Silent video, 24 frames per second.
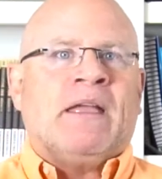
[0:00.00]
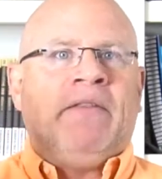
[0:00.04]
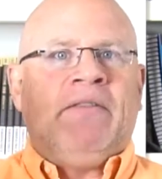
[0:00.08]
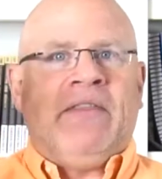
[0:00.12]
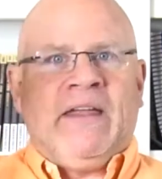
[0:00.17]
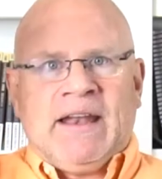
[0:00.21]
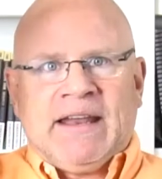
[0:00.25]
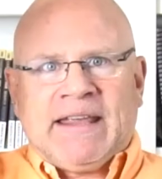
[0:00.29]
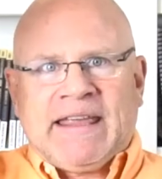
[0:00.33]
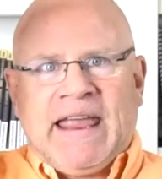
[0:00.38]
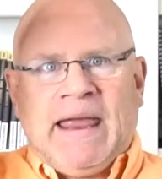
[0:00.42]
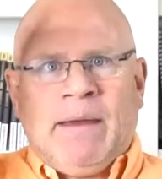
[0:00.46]

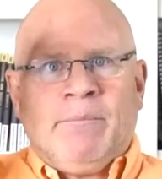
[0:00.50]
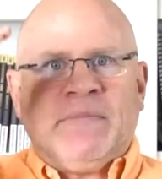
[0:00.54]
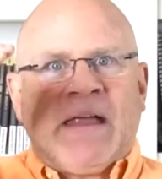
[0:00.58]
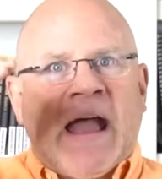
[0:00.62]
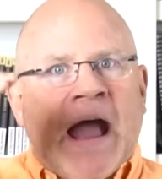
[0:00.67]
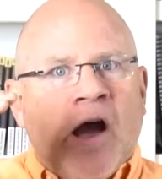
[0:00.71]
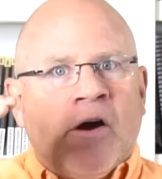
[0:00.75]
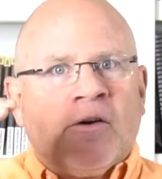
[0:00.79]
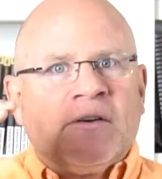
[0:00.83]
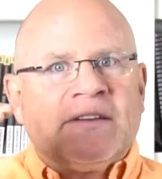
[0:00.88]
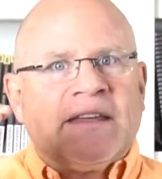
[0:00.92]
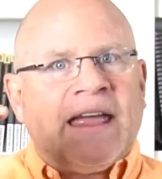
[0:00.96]
Then it came
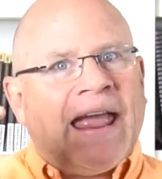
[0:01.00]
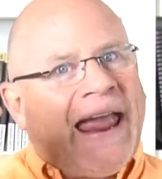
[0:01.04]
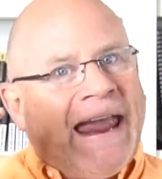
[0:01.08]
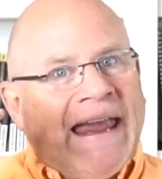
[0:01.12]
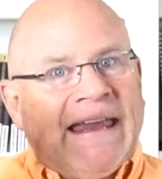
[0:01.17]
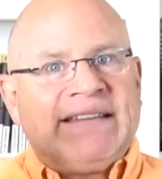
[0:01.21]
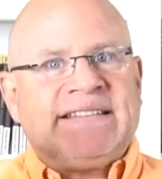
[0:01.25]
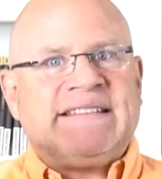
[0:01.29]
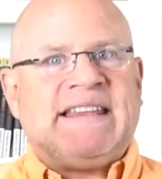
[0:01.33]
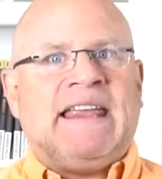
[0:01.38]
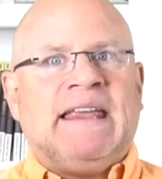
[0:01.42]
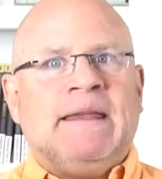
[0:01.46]
down to
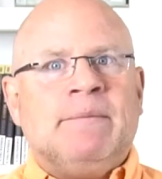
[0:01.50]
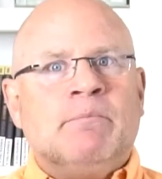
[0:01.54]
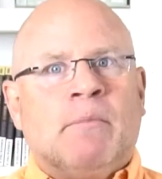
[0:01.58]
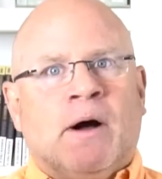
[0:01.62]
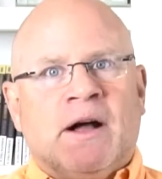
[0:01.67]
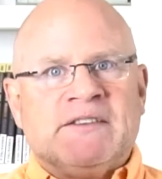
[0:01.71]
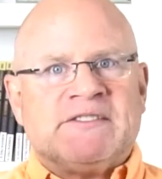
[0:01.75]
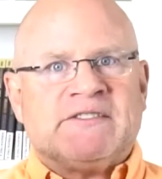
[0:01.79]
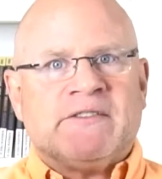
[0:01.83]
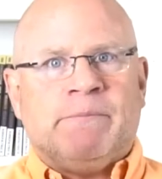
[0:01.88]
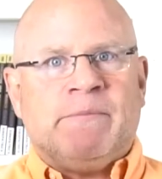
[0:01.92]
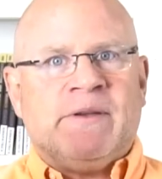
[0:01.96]
18
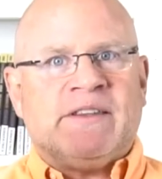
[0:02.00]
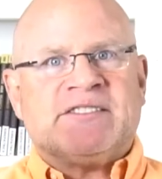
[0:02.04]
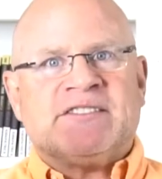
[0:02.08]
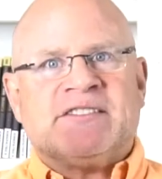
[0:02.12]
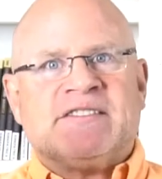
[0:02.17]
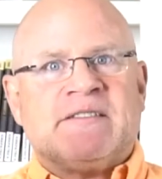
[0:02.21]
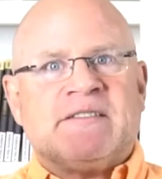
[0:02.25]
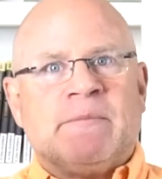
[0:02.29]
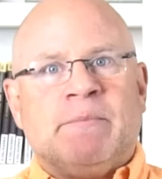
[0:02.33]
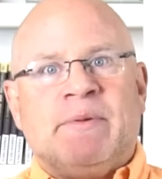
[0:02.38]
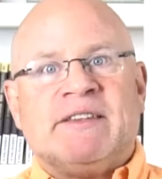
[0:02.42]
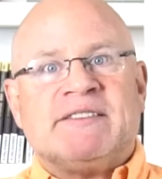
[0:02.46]
months of
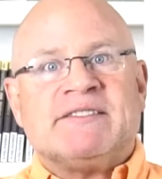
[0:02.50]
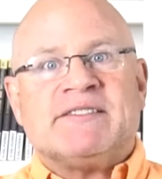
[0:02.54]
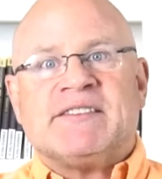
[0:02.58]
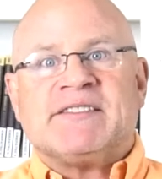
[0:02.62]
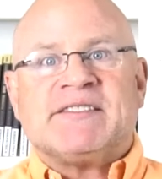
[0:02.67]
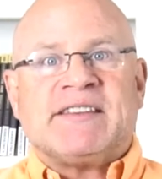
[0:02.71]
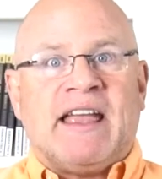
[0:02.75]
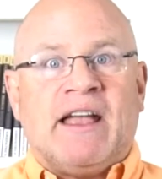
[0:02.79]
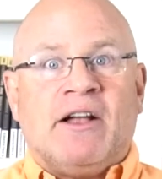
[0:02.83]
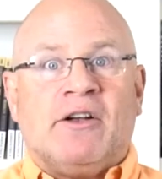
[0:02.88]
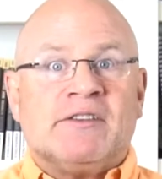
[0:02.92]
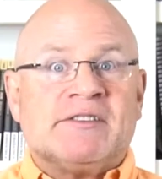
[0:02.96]
business-to-business
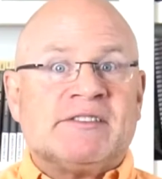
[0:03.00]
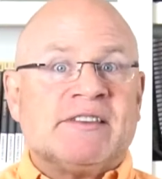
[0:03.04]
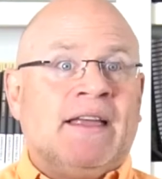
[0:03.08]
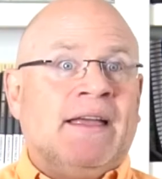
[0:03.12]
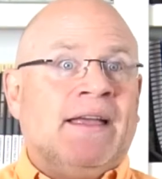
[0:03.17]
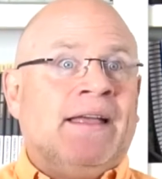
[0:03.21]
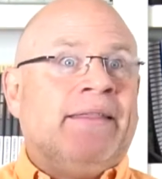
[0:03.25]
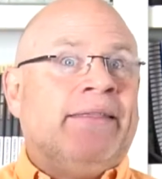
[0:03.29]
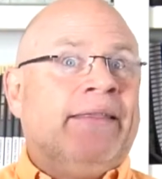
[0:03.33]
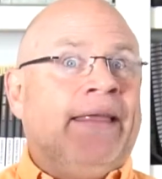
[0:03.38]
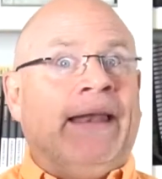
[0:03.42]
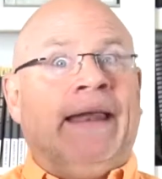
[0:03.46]
sales.
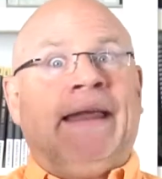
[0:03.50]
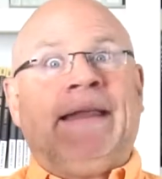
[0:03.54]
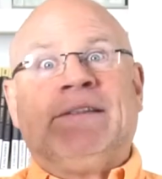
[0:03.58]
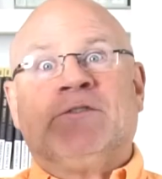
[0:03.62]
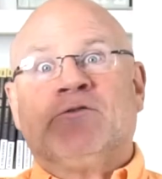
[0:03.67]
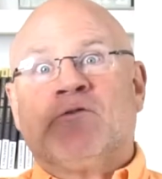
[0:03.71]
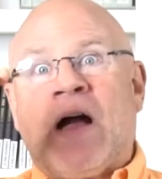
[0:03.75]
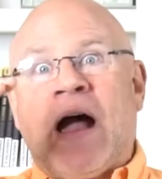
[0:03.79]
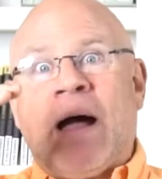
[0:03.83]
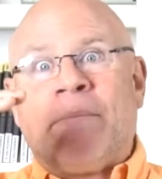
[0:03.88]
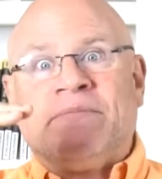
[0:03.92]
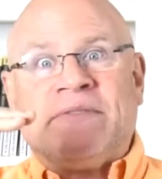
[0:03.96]
Then it
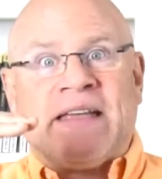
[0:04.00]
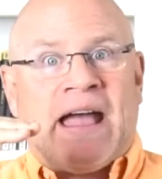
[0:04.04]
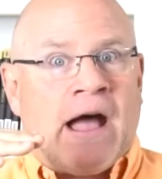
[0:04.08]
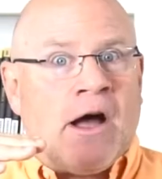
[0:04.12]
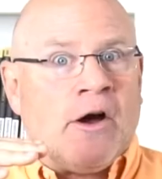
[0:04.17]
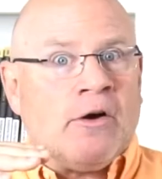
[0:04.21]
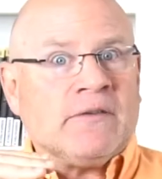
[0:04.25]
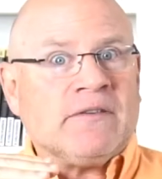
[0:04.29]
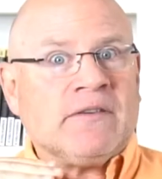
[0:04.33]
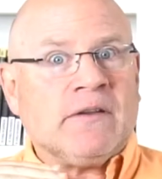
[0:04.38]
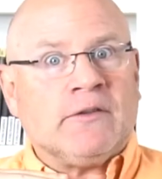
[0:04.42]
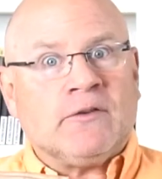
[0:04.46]
dropped
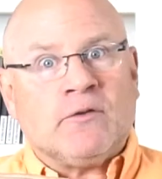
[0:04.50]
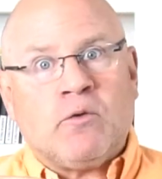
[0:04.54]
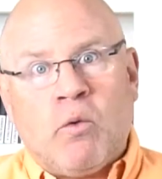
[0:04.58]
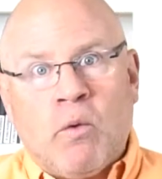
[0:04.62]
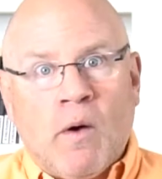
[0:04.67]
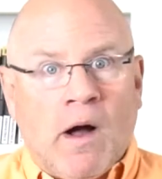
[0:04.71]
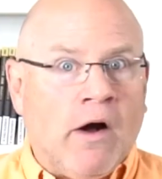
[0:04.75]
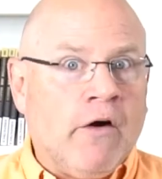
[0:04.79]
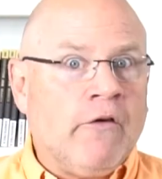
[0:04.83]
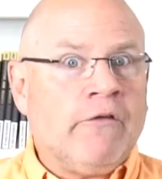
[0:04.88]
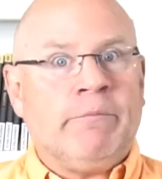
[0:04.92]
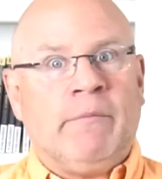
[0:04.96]
down to
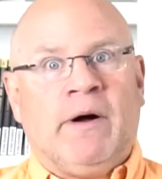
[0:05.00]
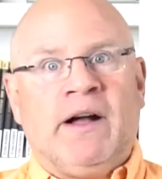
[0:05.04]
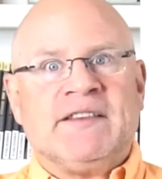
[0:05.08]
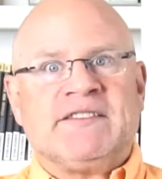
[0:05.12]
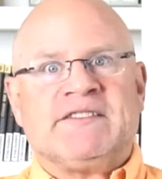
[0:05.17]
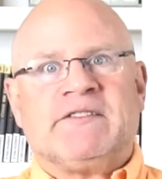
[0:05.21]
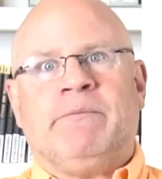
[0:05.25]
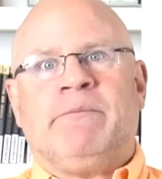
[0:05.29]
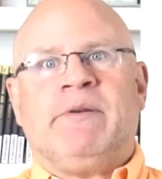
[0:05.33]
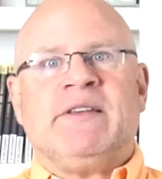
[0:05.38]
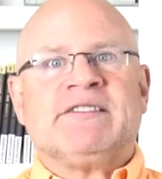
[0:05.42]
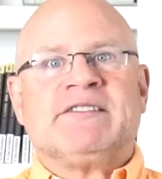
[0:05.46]
12
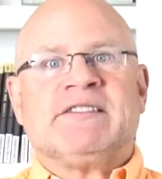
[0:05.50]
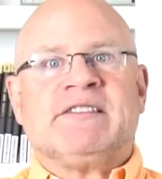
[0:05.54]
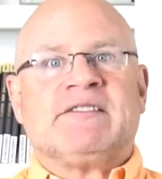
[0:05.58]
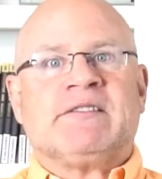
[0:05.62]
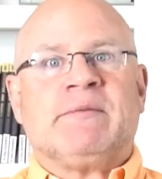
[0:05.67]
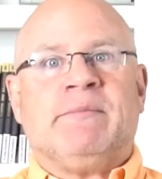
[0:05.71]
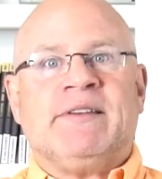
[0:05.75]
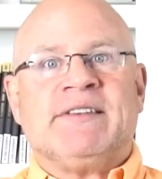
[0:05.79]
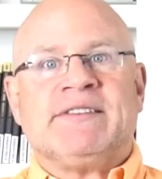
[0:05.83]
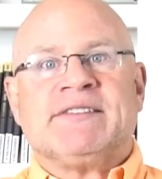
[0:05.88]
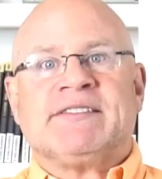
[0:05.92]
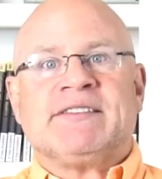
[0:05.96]
months of
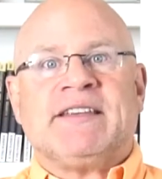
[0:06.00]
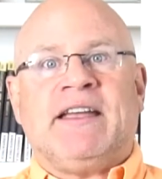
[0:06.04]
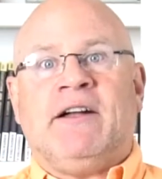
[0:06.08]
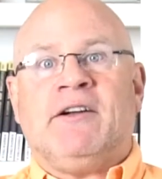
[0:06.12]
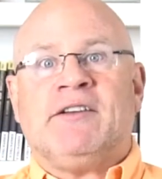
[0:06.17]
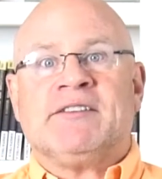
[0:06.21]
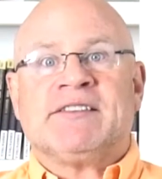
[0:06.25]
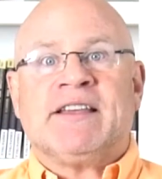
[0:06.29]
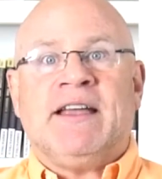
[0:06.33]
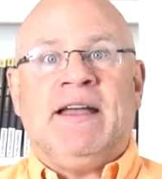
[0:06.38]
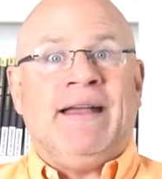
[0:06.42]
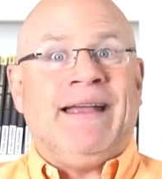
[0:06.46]
business-to-business
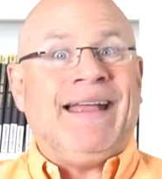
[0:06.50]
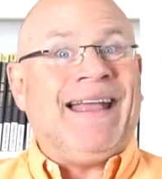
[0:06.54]
sales.